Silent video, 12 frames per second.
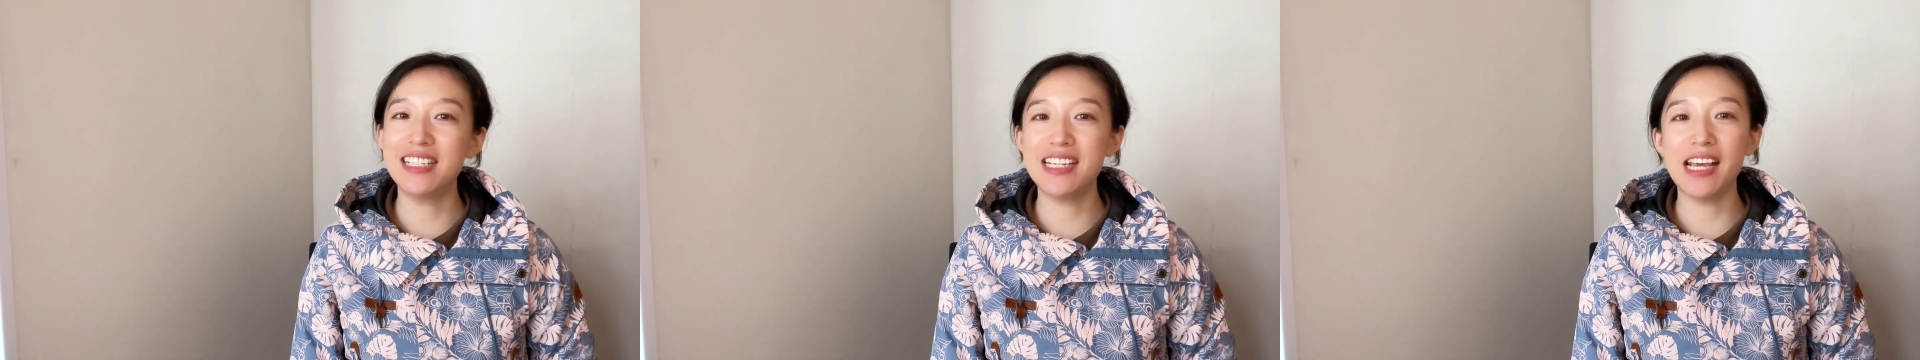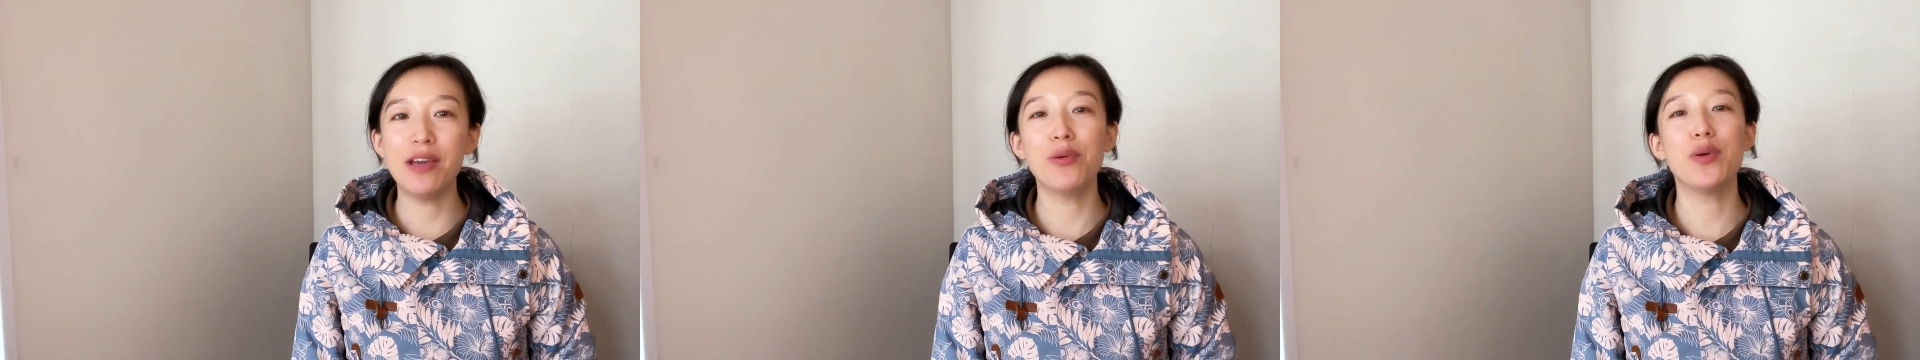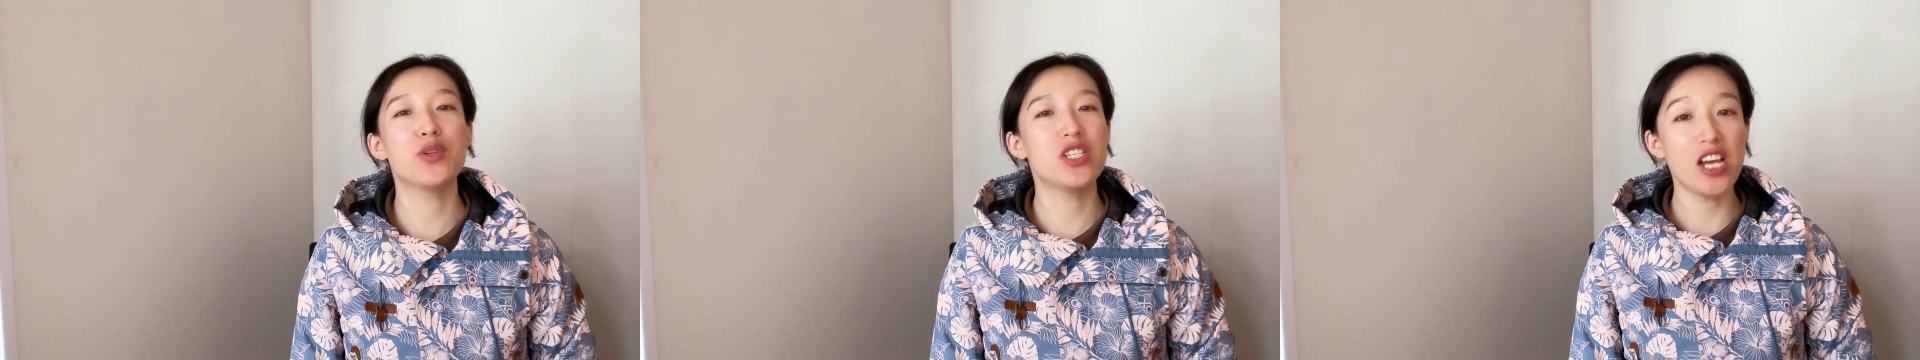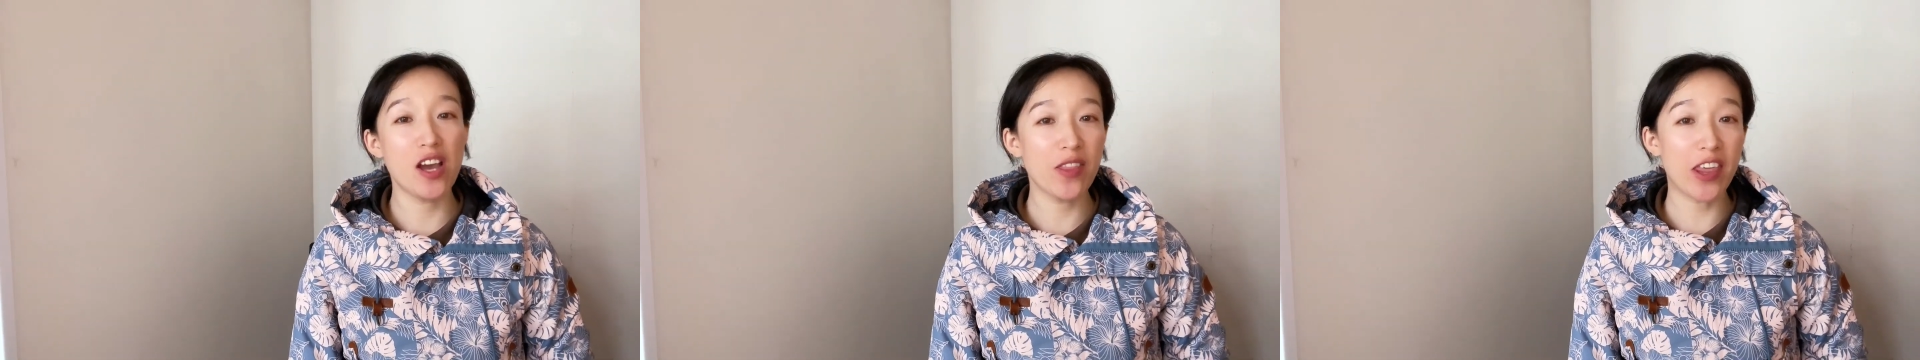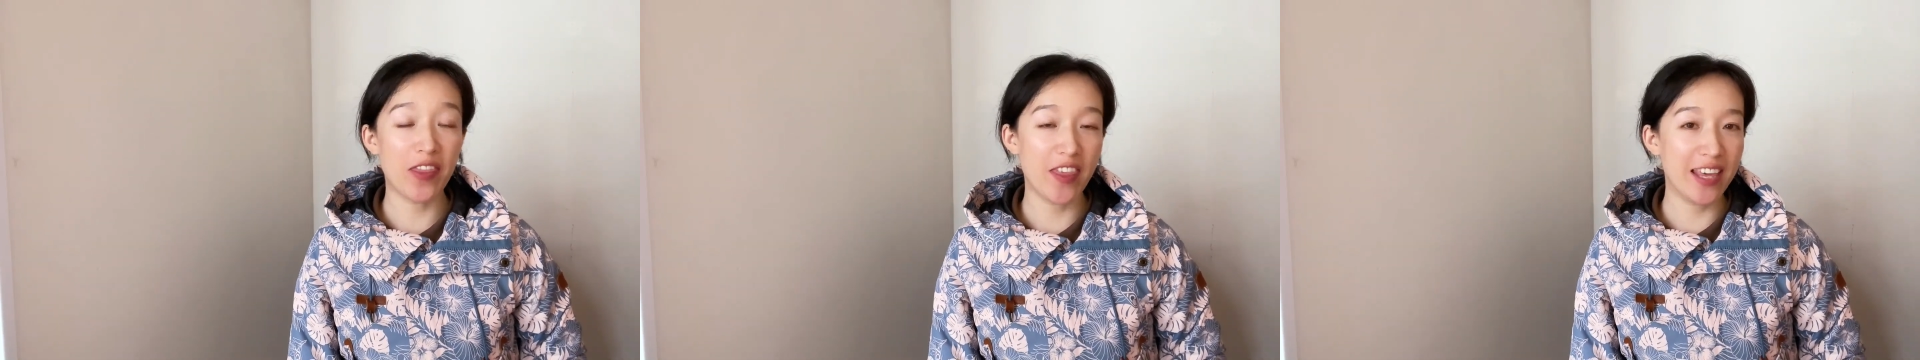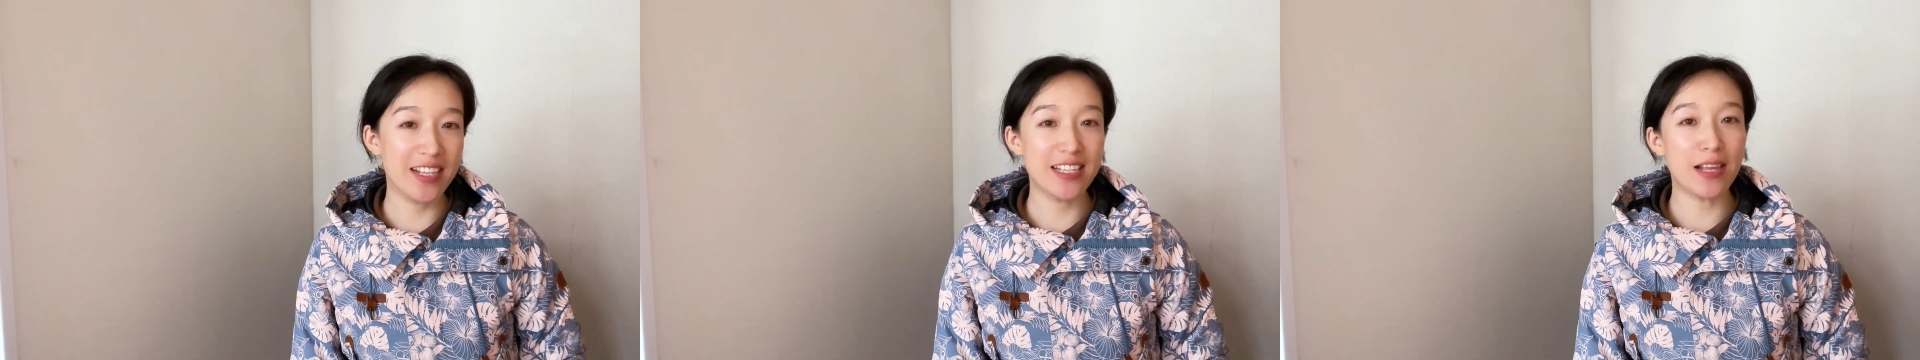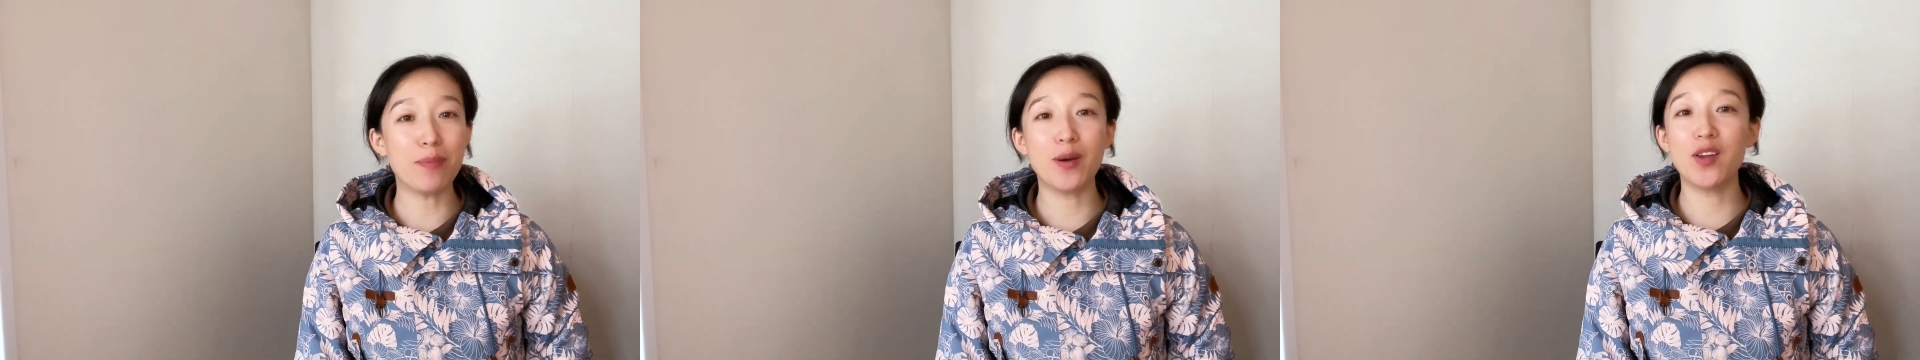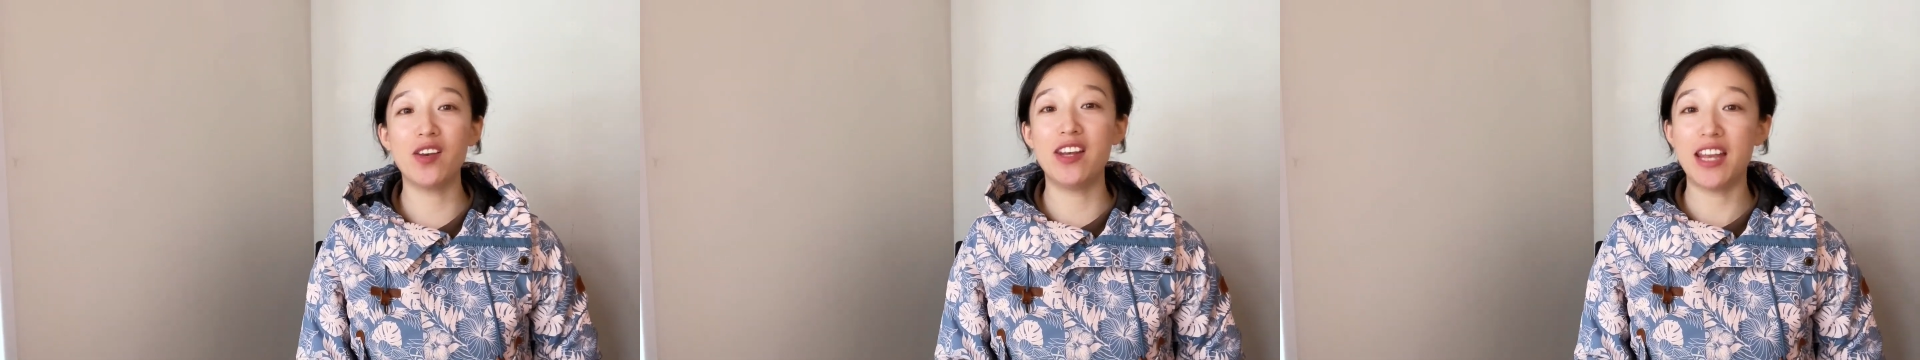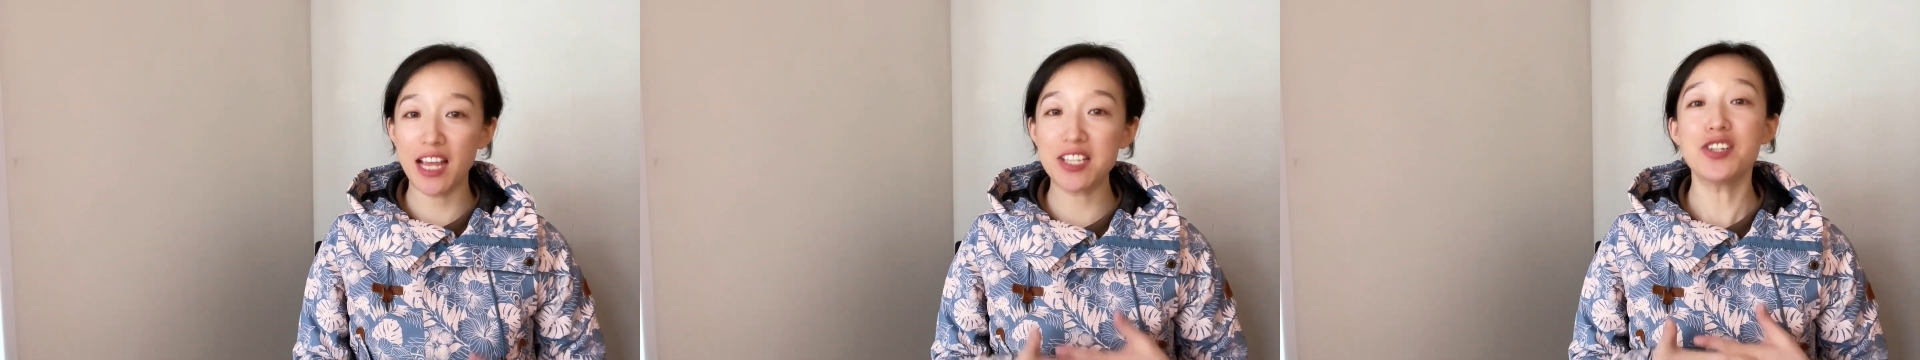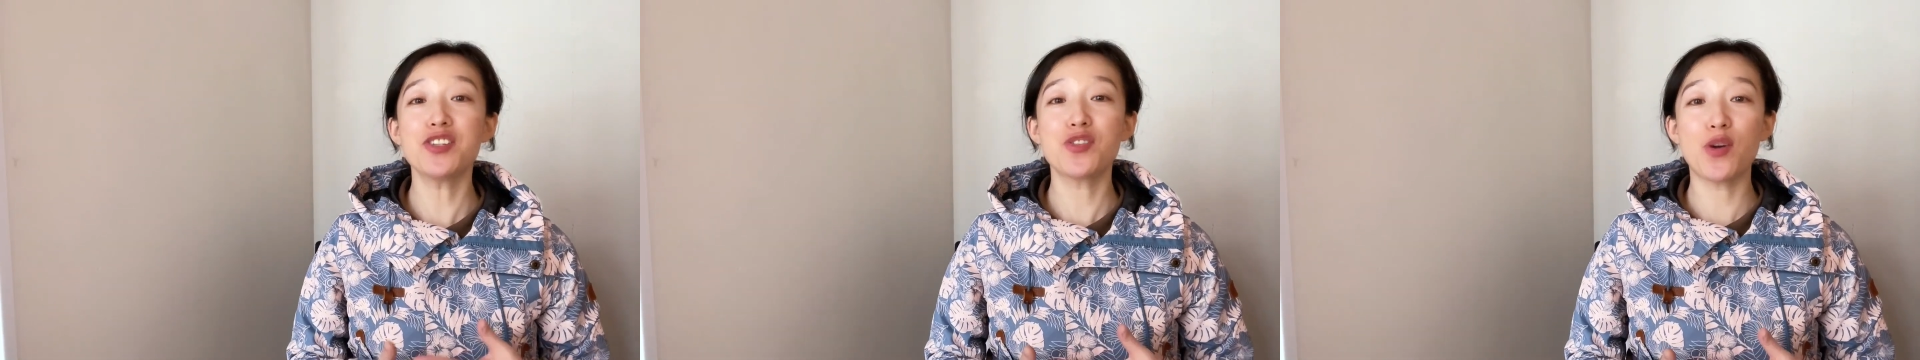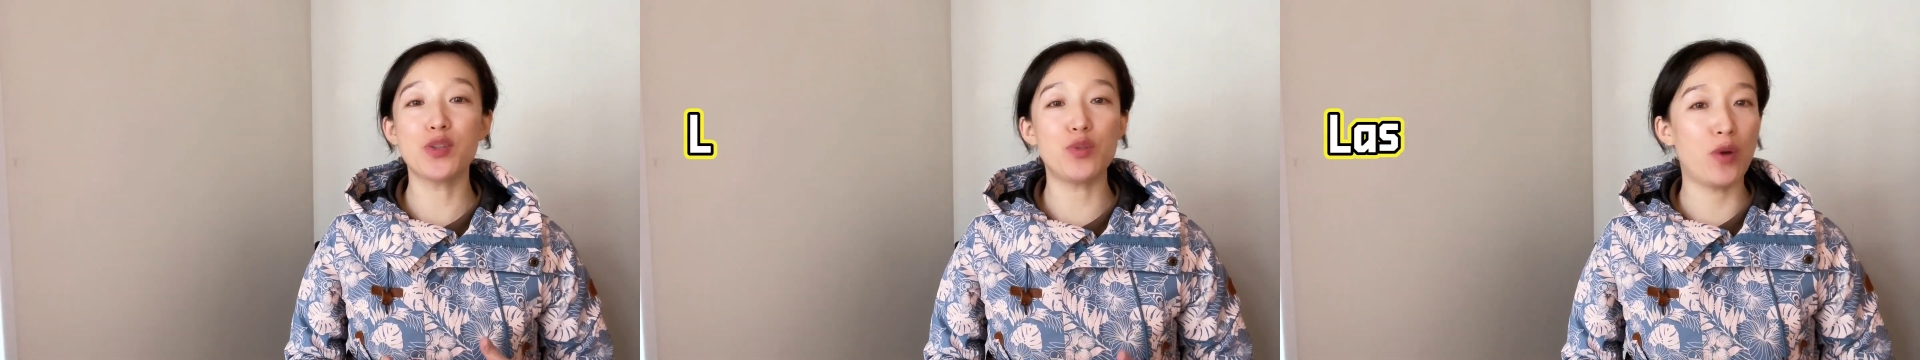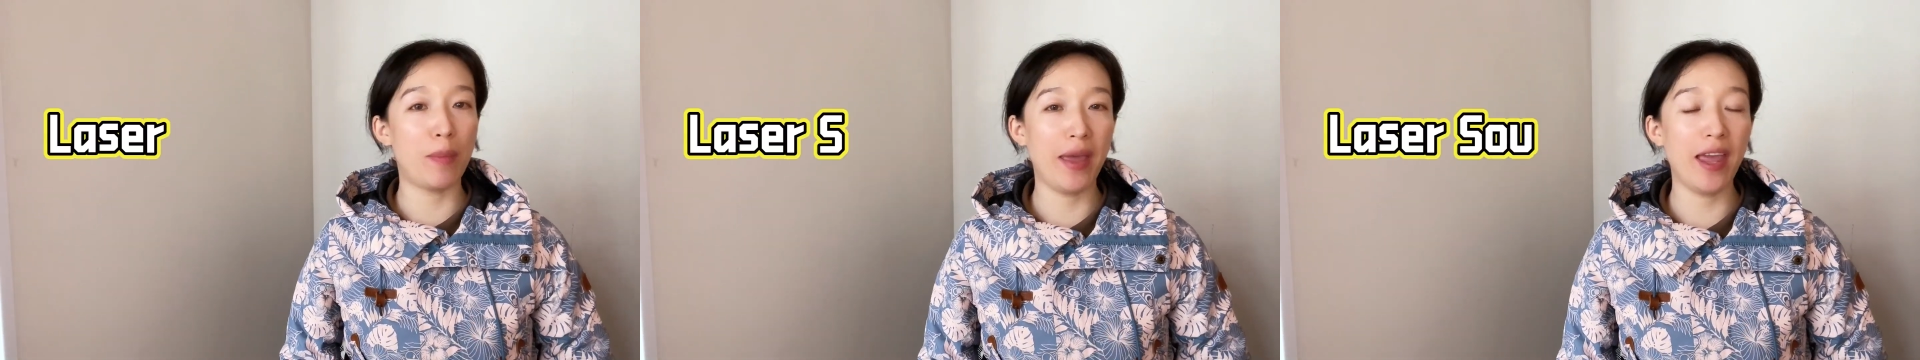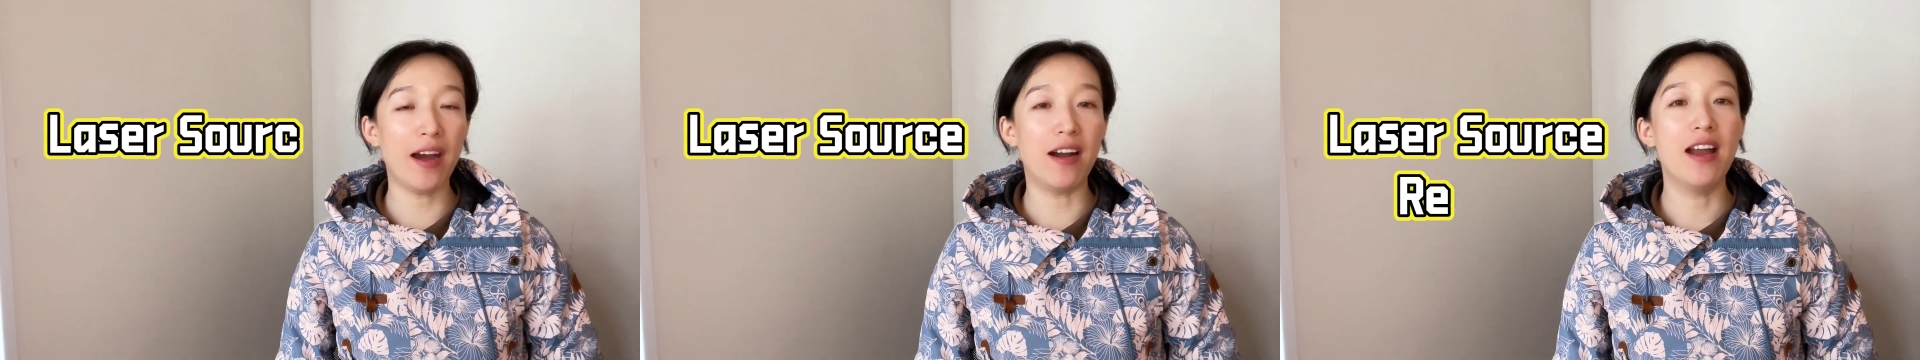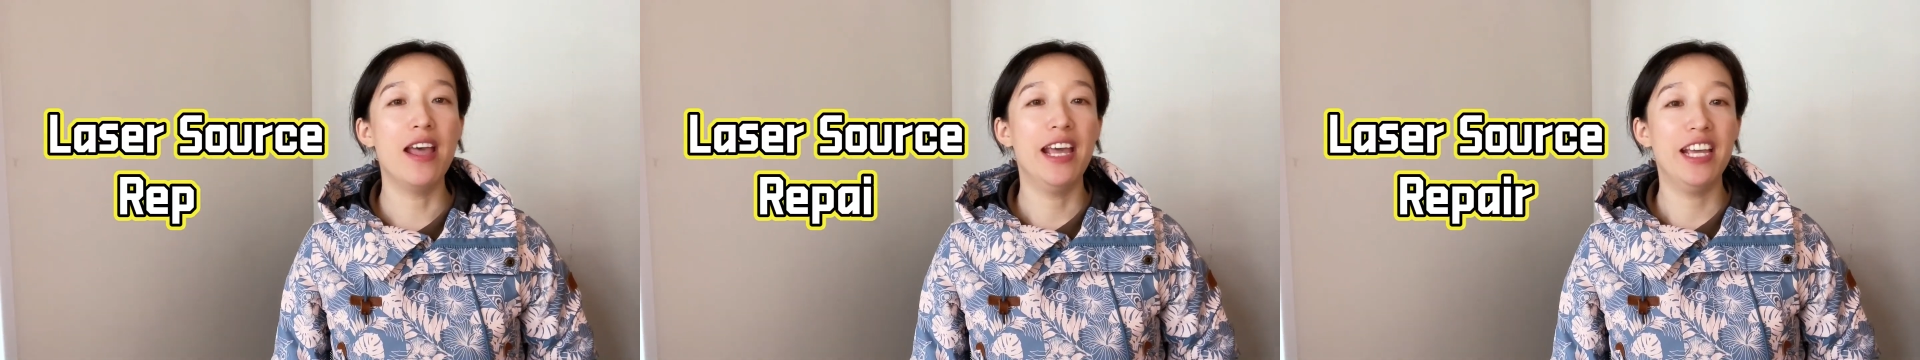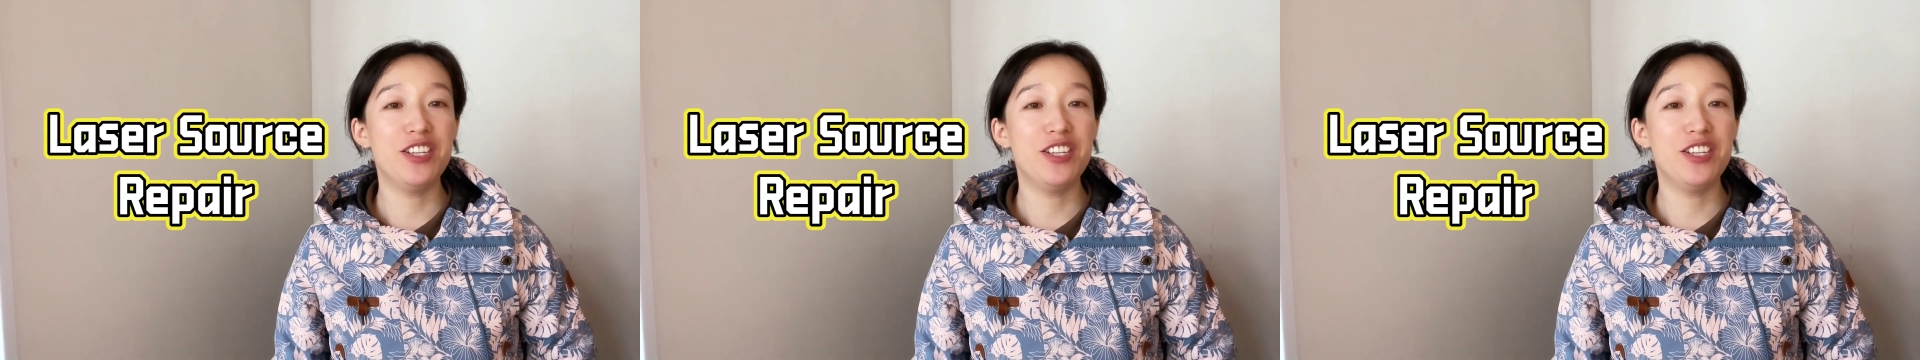Today we will tell the things about laser source repair.